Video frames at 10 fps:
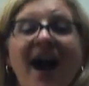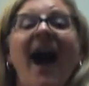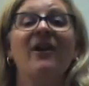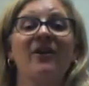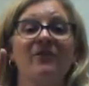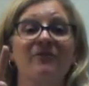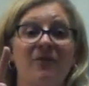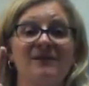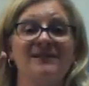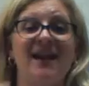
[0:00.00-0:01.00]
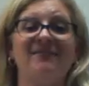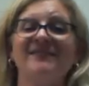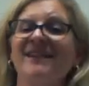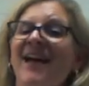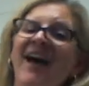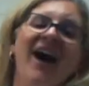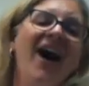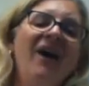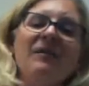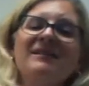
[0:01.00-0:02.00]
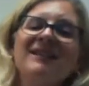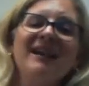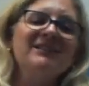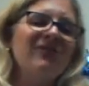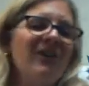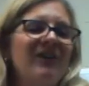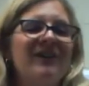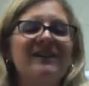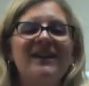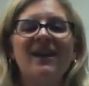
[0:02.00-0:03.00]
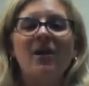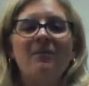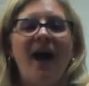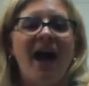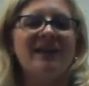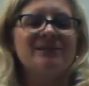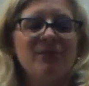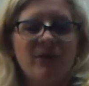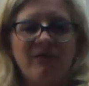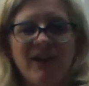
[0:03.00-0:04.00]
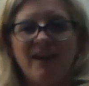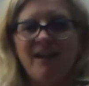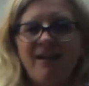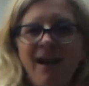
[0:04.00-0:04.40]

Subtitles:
I heard 4 sounds. Oh, it does feel good to get our bodies moving.